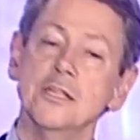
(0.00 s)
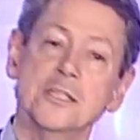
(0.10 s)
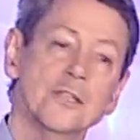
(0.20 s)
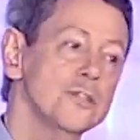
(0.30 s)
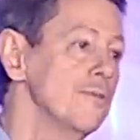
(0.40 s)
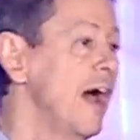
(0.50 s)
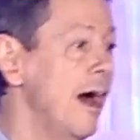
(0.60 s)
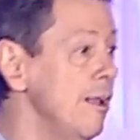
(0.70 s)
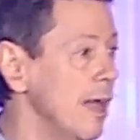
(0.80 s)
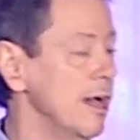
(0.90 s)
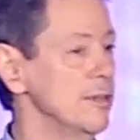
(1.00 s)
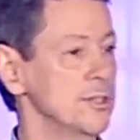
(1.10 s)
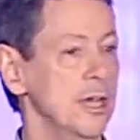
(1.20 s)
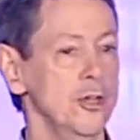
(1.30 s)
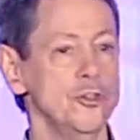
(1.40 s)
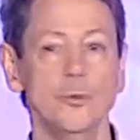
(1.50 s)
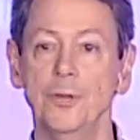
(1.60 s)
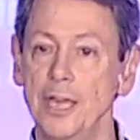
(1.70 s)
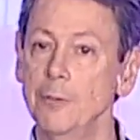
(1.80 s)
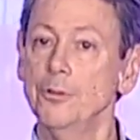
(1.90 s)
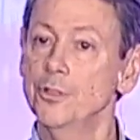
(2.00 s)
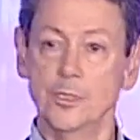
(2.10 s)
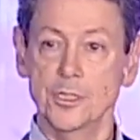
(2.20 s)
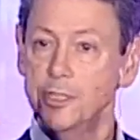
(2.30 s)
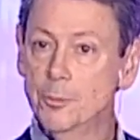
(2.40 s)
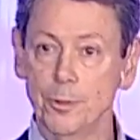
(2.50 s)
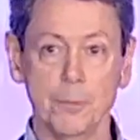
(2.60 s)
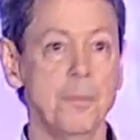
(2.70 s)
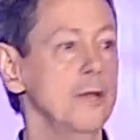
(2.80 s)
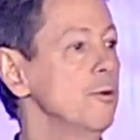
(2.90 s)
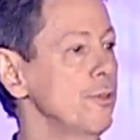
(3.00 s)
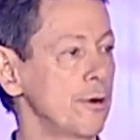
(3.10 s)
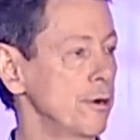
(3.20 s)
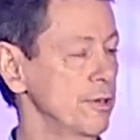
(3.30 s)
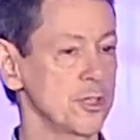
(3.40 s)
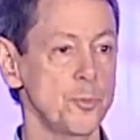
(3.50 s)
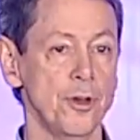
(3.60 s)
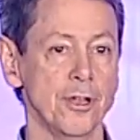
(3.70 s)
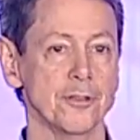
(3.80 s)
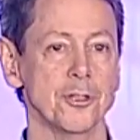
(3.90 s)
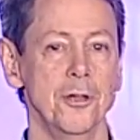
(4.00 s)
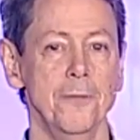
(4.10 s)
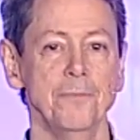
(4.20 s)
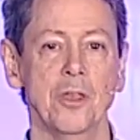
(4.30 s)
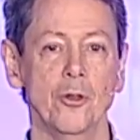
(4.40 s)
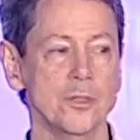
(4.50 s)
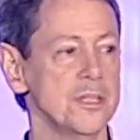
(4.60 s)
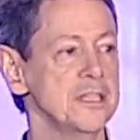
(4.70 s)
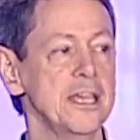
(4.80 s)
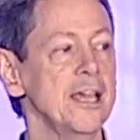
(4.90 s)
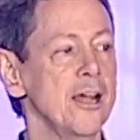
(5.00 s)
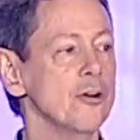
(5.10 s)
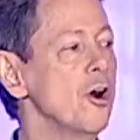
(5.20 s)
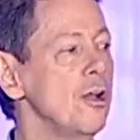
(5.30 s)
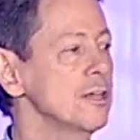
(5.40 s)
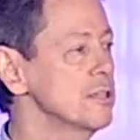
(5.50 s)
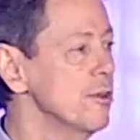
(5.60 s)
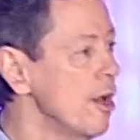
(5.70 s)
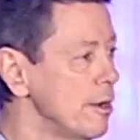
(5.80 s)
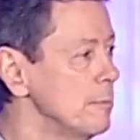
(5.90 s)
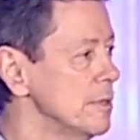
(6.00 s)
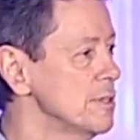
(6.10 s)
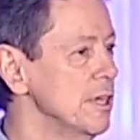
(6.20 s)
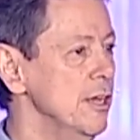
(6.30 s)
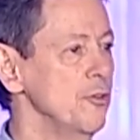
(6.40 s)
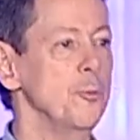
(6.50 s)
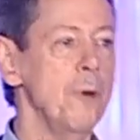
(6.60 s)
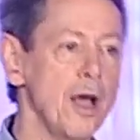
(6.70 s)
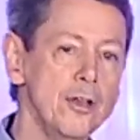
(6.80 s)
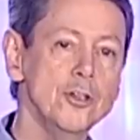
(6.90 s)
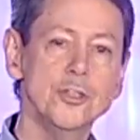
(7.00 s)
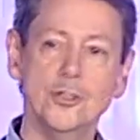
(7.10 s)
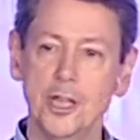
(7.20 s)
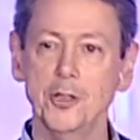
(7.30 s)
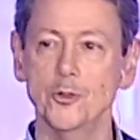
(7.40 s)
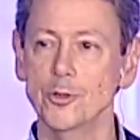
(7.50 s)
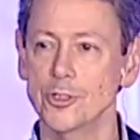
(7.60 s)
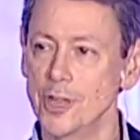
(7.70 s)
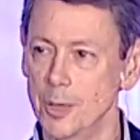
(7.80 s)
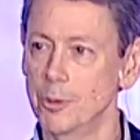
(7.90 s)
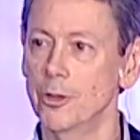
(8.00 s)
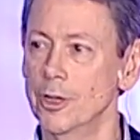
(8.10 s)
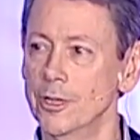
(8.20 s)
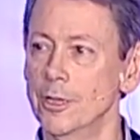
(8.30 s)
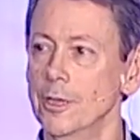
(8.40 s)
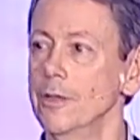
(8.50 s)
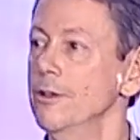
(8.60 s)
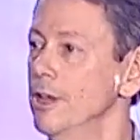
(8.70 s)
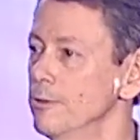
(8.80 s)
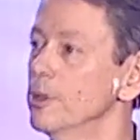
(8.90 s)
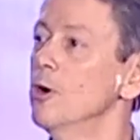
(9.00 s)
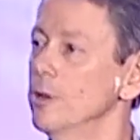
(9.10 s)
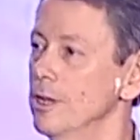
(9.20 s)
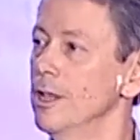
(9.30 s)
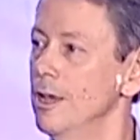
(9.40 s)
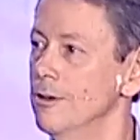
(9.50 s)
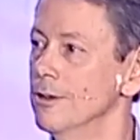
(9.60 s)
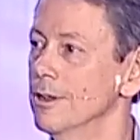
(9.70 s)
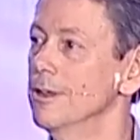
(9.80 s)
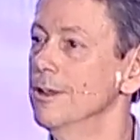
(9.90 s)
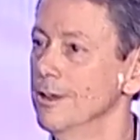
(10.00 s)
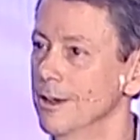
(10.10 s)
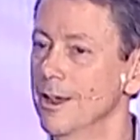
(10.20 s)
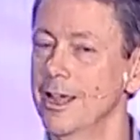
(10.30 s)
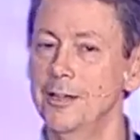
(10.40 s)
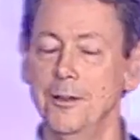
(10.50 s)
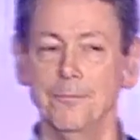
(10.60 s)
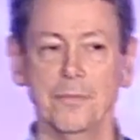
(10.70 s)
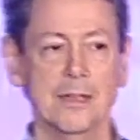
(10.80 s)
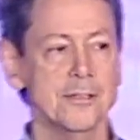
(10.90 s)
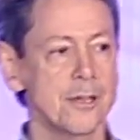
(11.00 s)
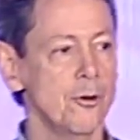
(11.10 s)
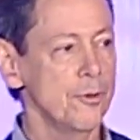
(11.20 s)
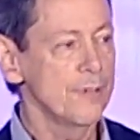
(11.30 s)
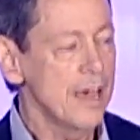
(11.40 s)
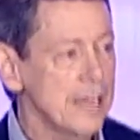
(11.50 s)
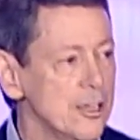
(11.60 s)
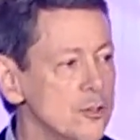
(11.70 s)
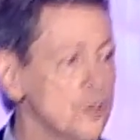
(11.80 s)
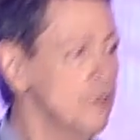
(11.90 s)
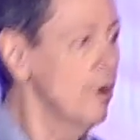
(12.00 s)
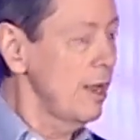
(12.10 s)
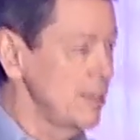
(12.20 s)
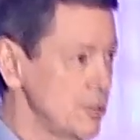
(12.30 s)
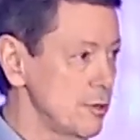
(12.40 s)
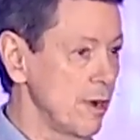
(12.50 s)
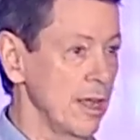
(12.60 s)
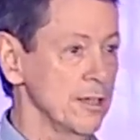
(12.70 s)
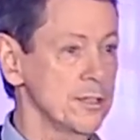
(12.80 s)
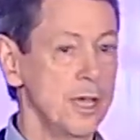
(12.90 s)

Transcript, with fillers: sense of allies to be able to just simply be with our own experience. You know, as they say in Alcoholics Anonymous, the mind is a dangerous neighborhood. Never go in alone, right? and so we've got to internalize strengths